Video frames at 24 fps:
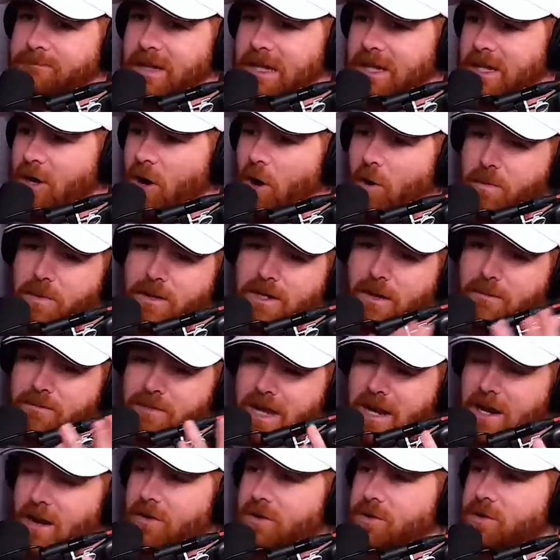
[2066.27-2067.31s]
And it opened up
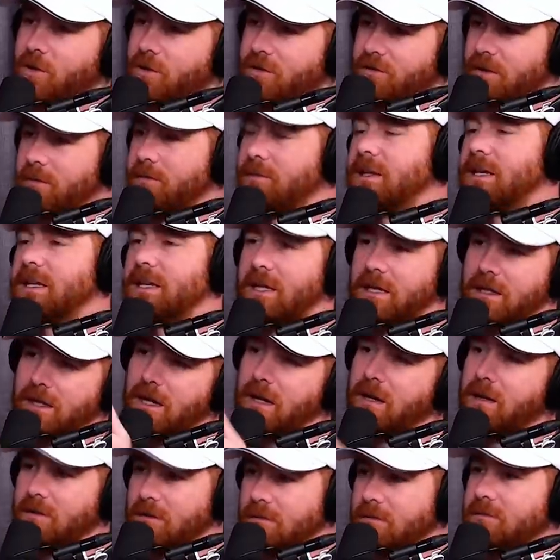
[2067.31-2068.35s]
that other door of him being like,
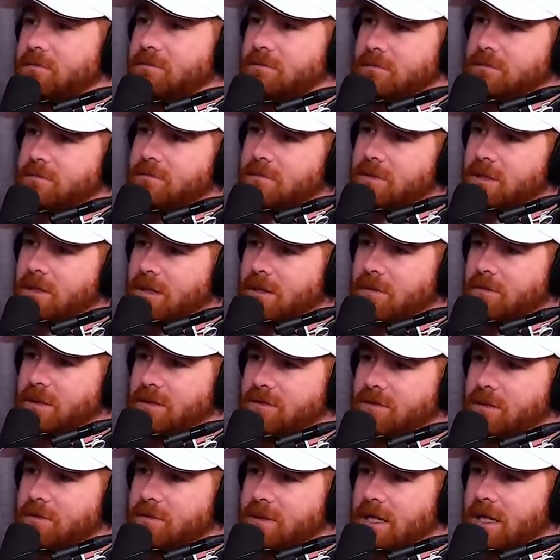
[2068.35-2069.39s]
oh, you know, we
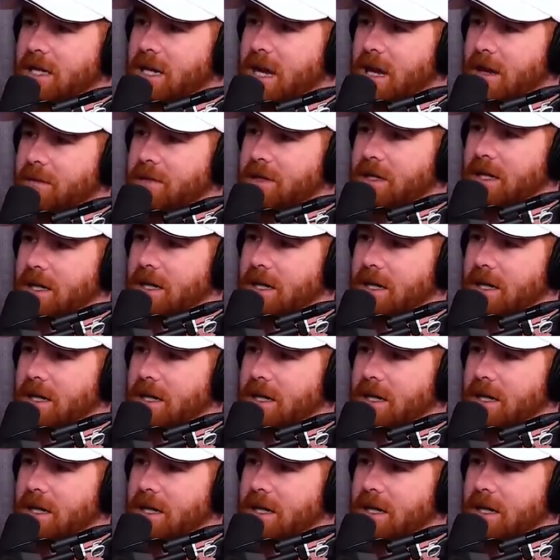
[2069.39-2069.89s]
have something in common.